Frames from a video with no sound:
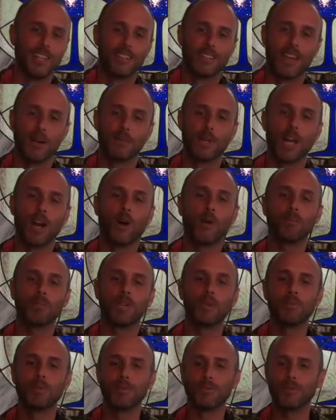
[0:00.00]
that would help
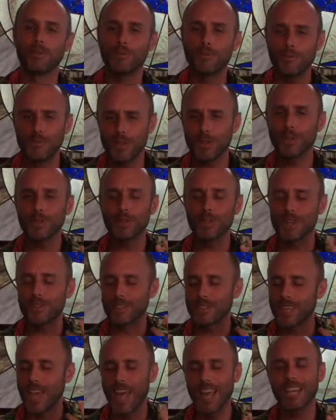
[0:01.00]
people fulfill their
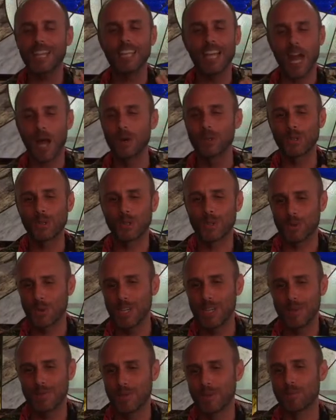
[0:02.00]
tiny house
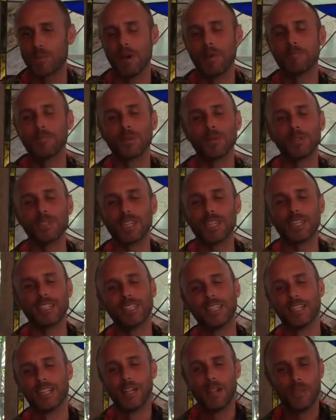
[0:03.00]
dreams by building
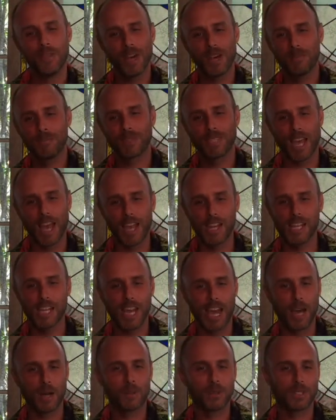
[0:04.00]
them tiny
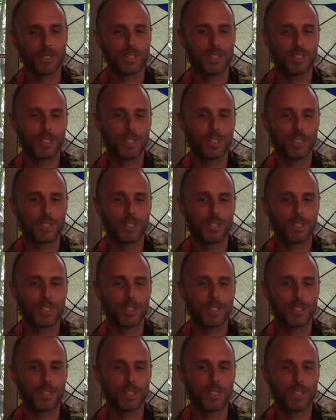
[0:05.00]
houses.